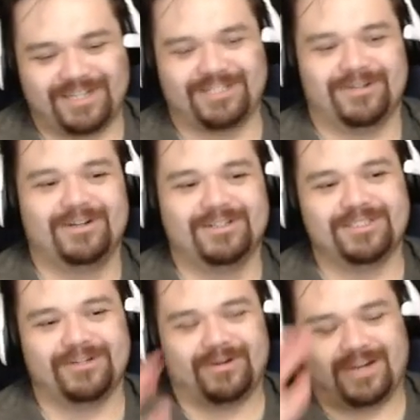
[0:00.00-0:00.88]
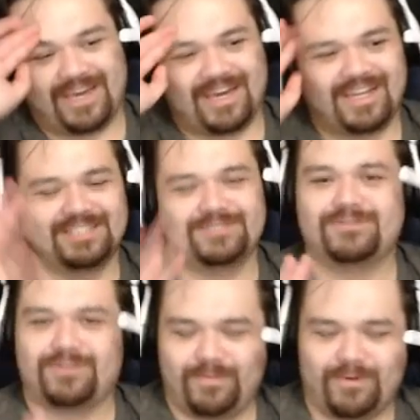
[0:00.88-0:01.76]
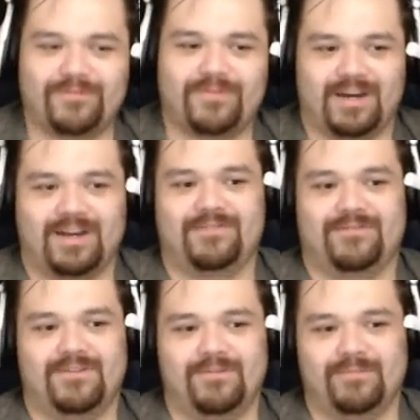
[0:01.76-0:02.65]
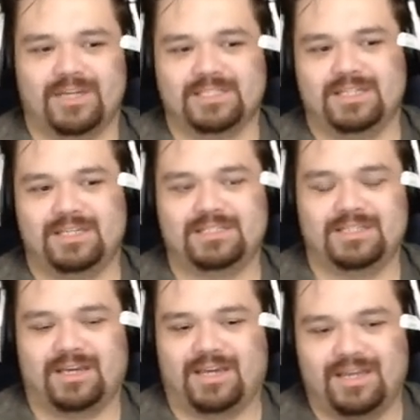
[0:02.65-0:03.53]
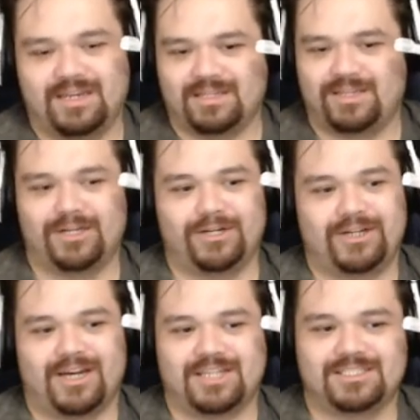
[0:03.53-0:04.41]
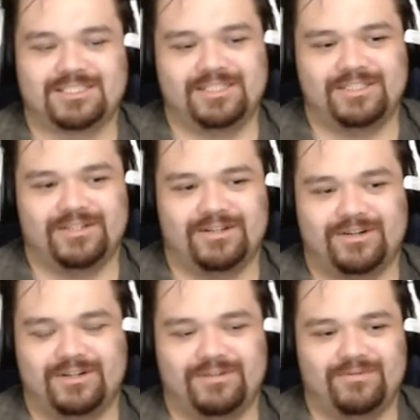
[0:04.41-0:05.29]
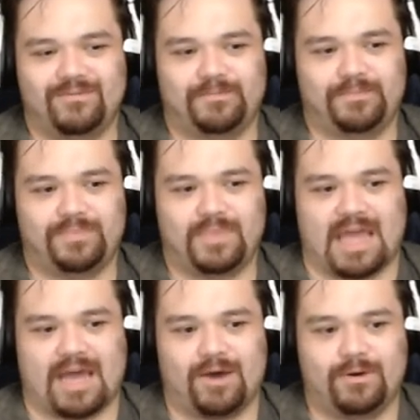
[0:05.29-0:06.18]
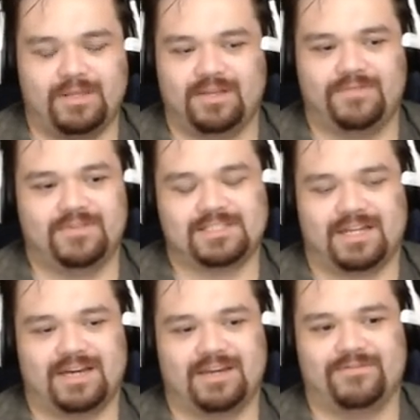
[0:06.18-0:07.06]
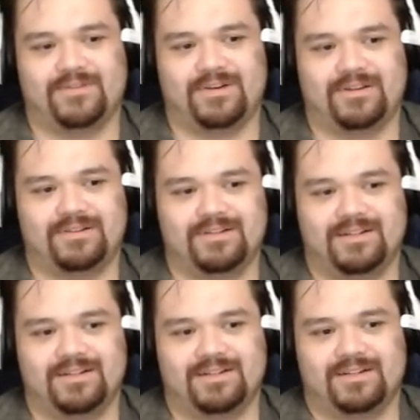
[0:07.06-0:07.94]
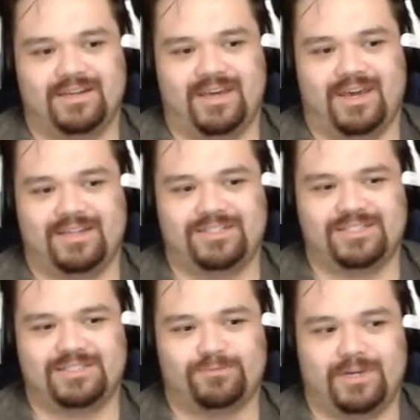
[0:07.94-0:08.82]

So, so uh, yeah, that's 3.5 because it is again curiosity on how he lived this life and and just what he